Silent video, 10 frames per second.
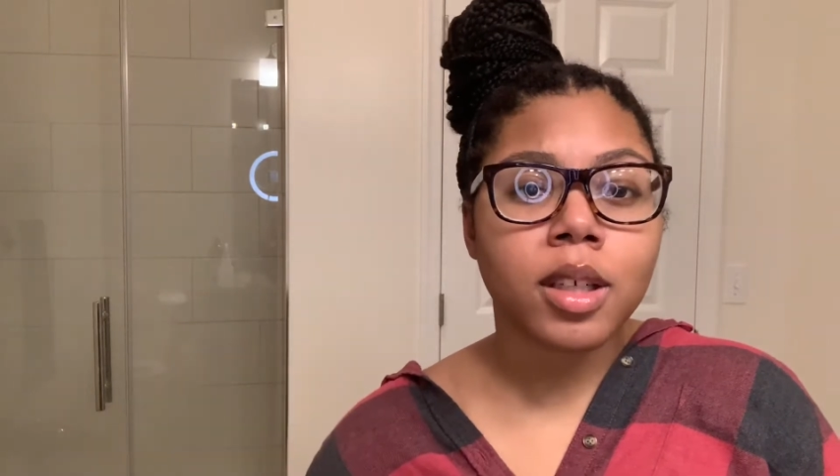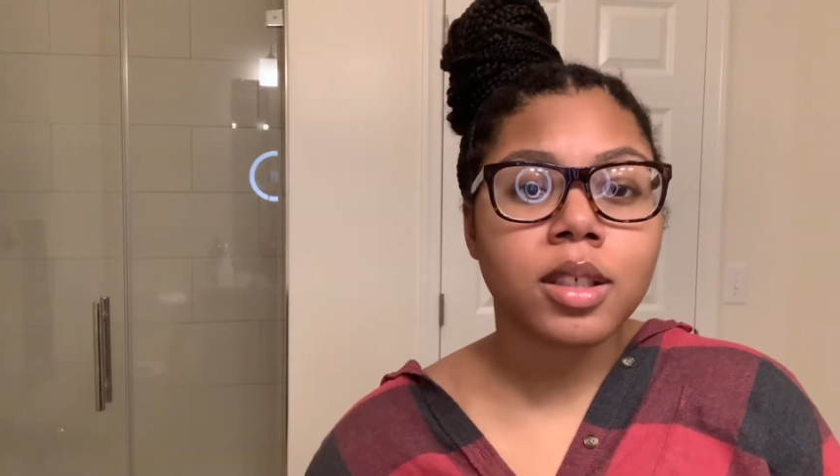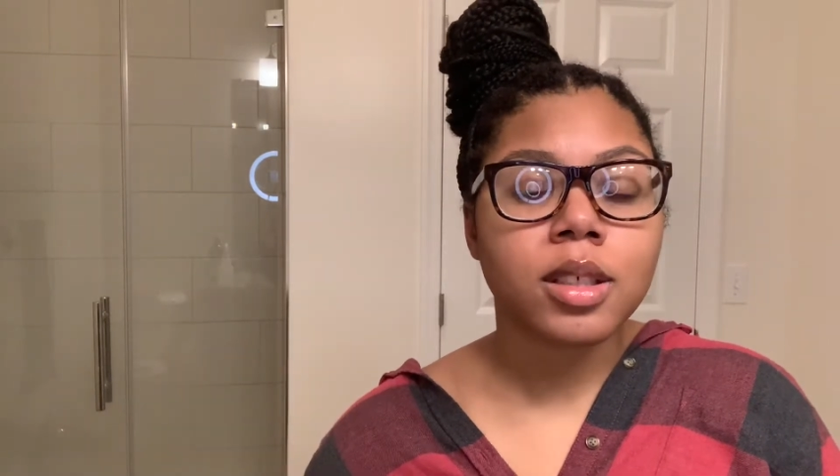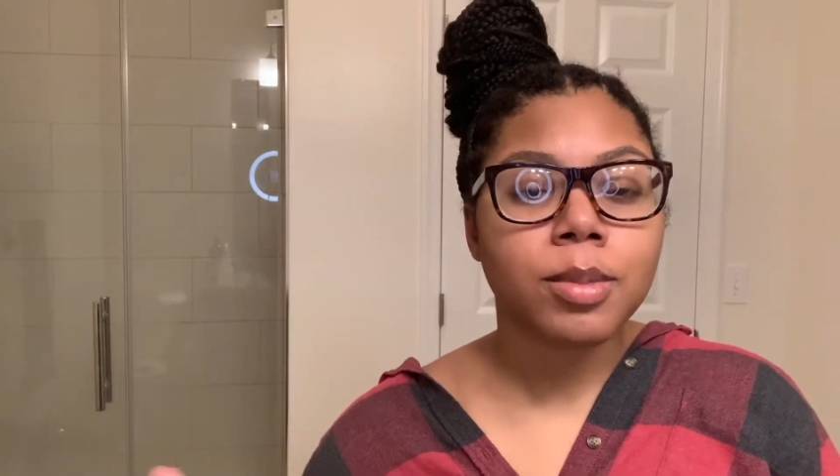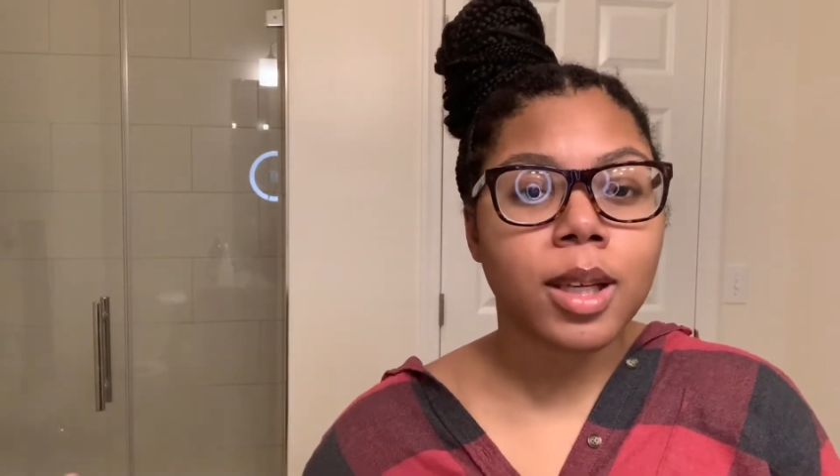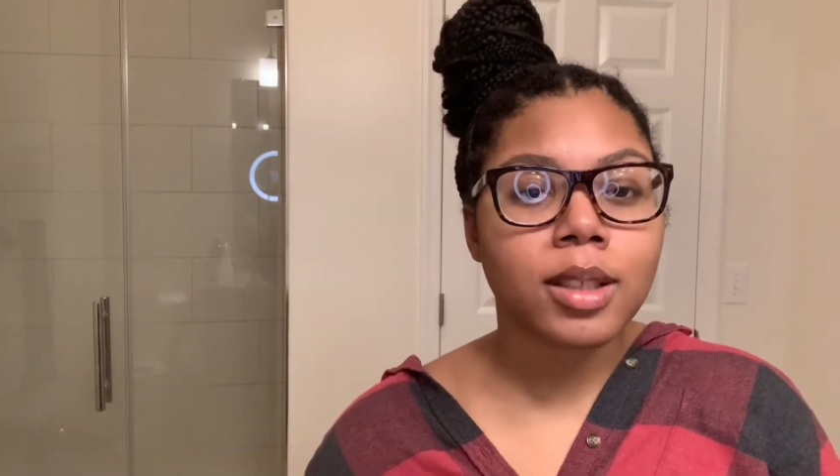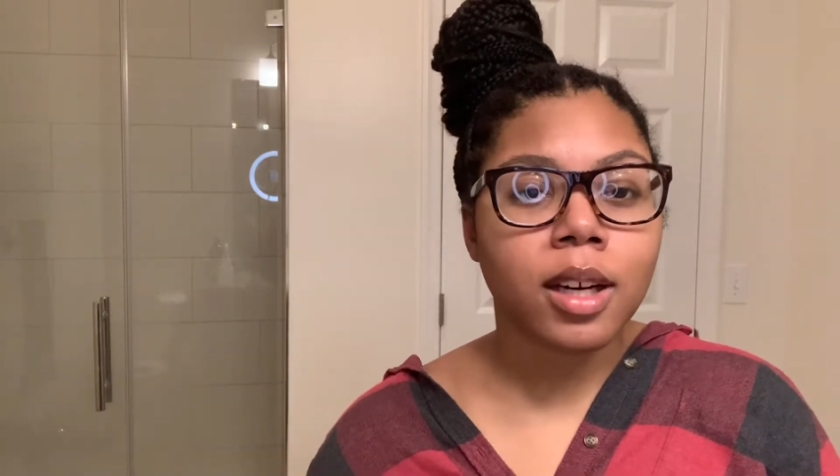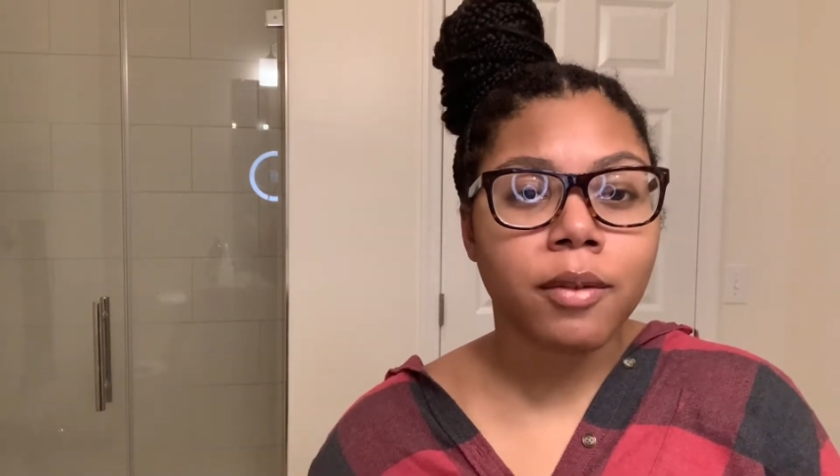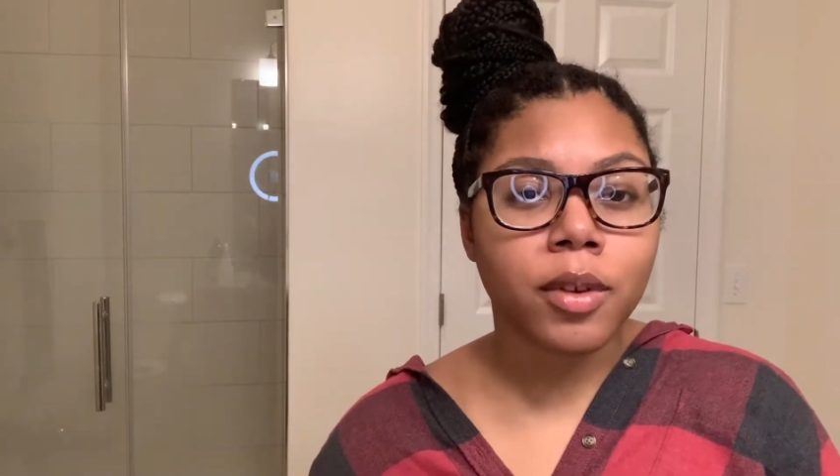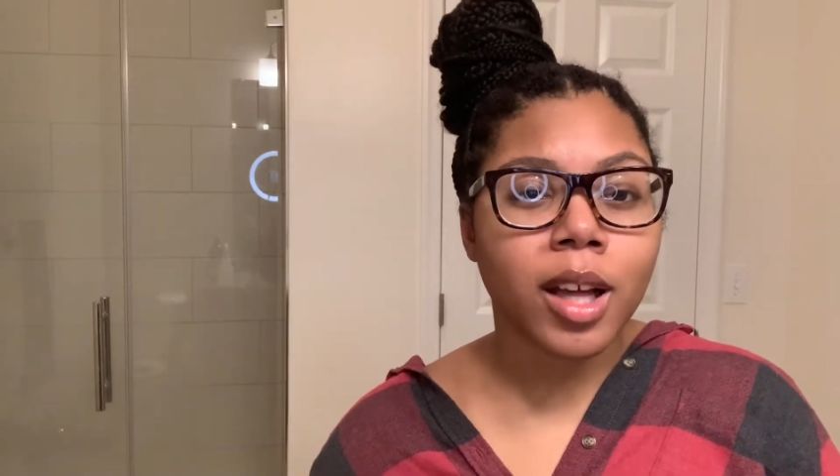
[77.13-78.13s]
just because I
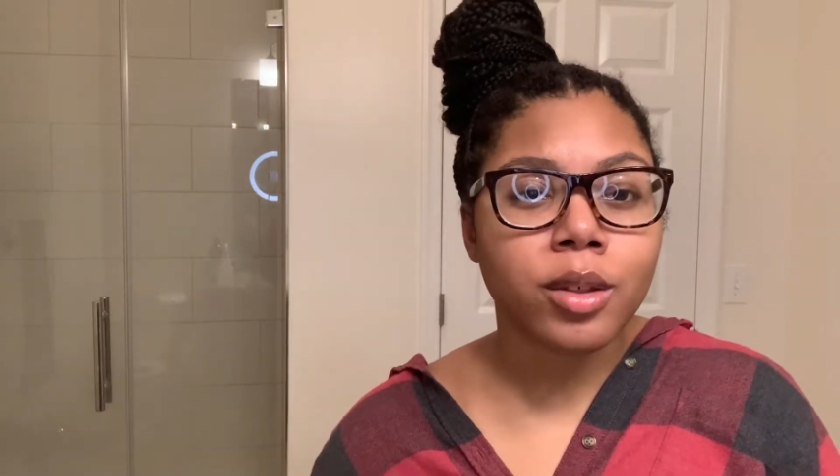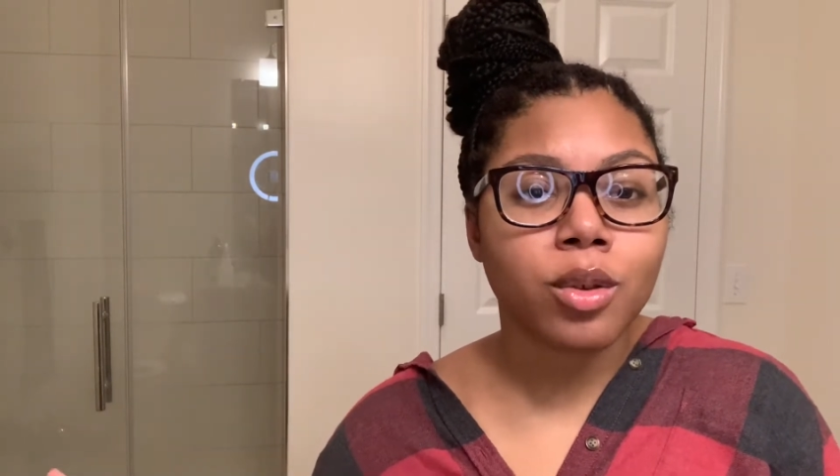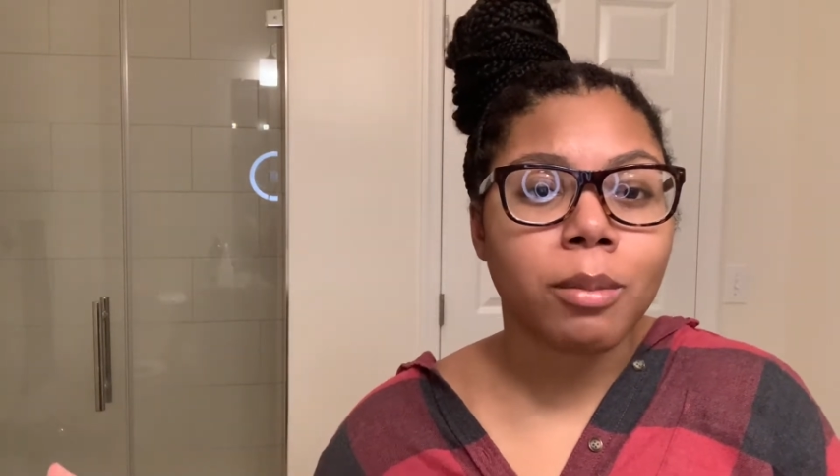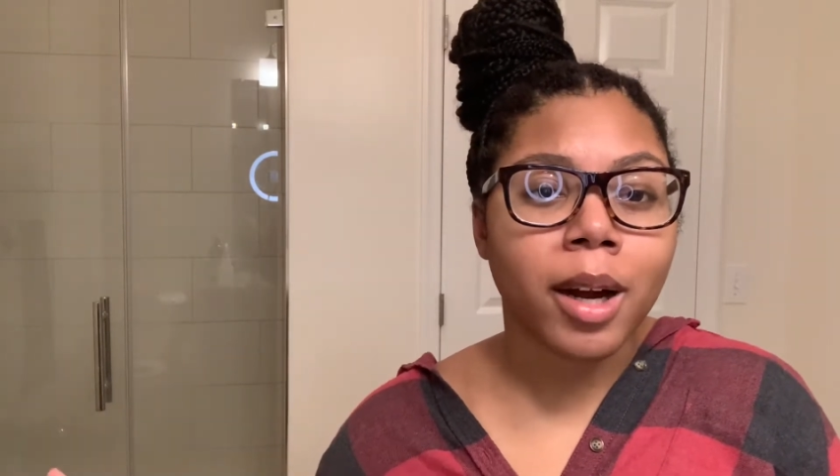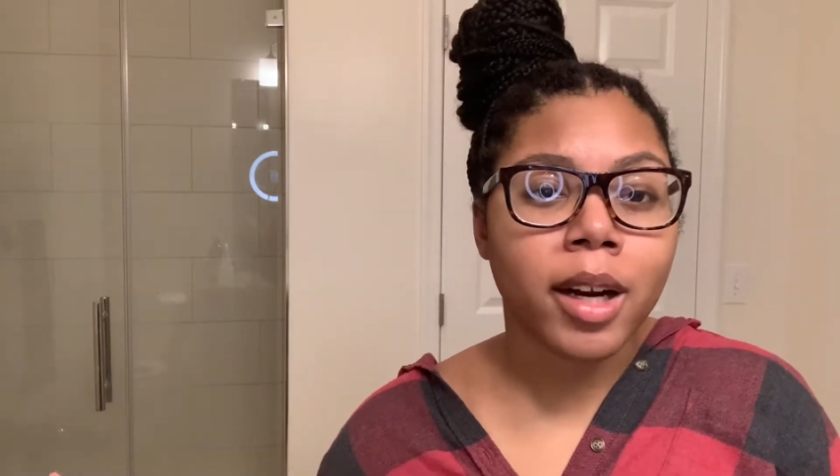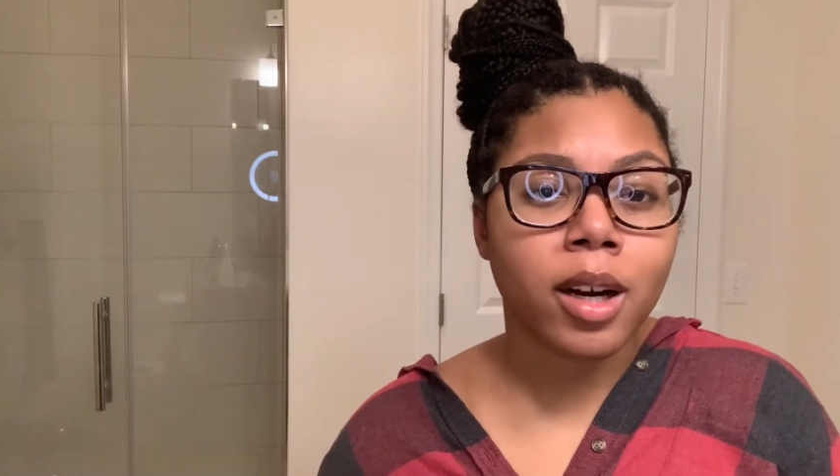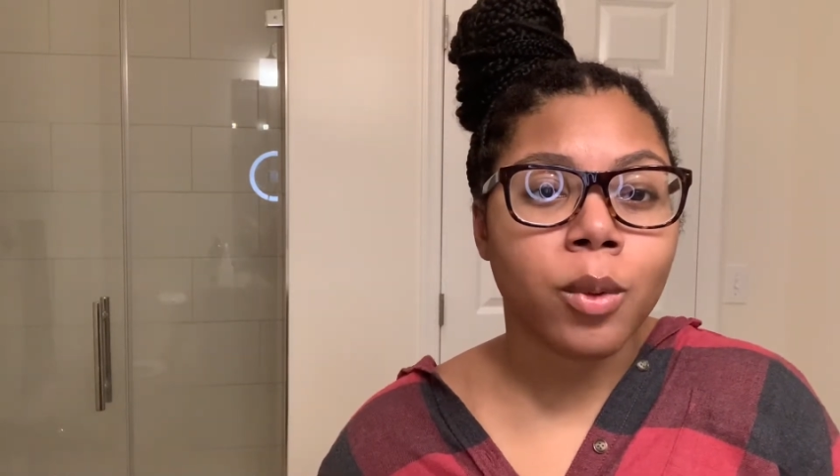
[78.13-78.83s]
didn't feel like doing my hair,